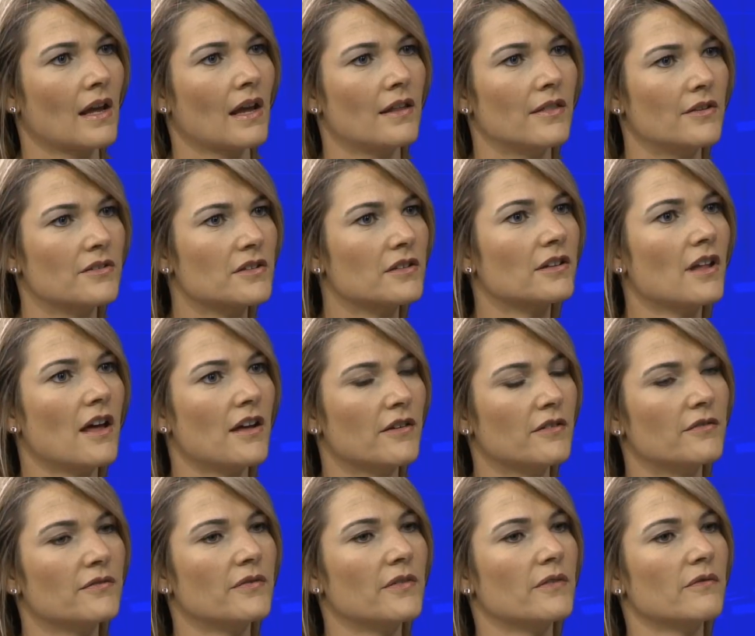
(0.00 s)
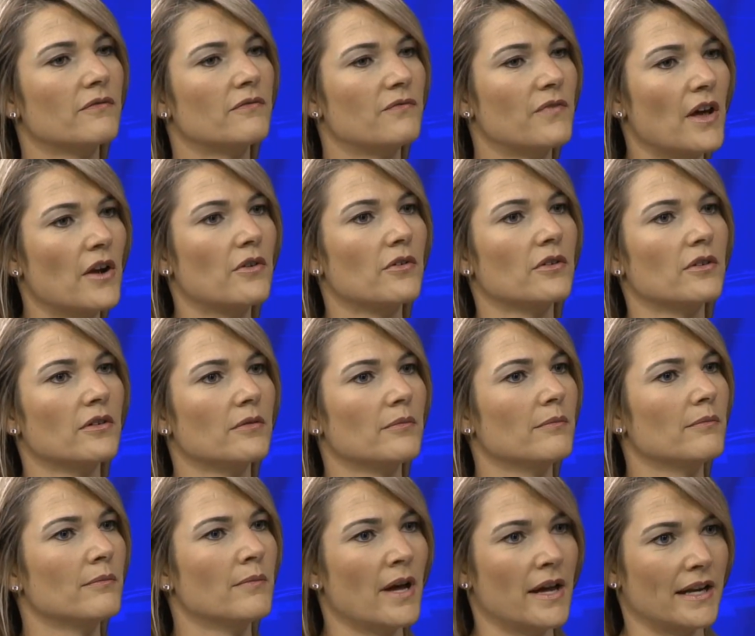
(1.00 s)
And there's a lot of federal
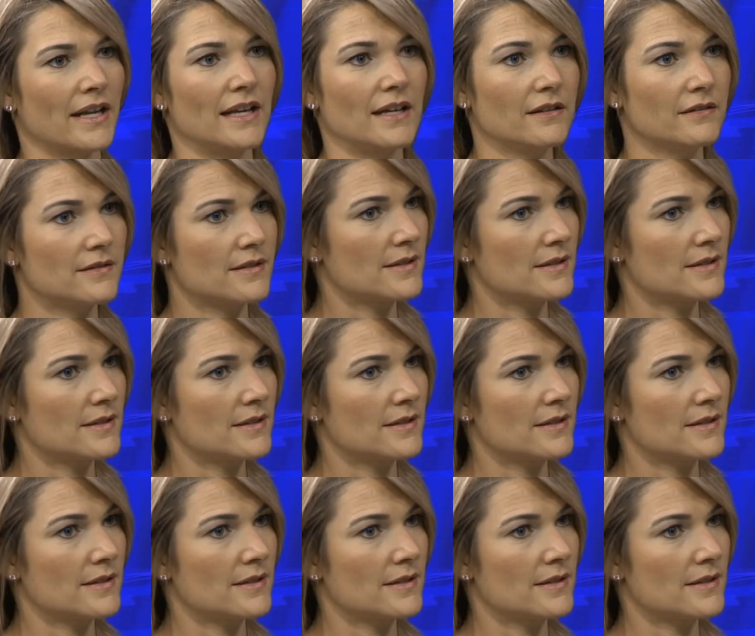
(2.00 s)
money,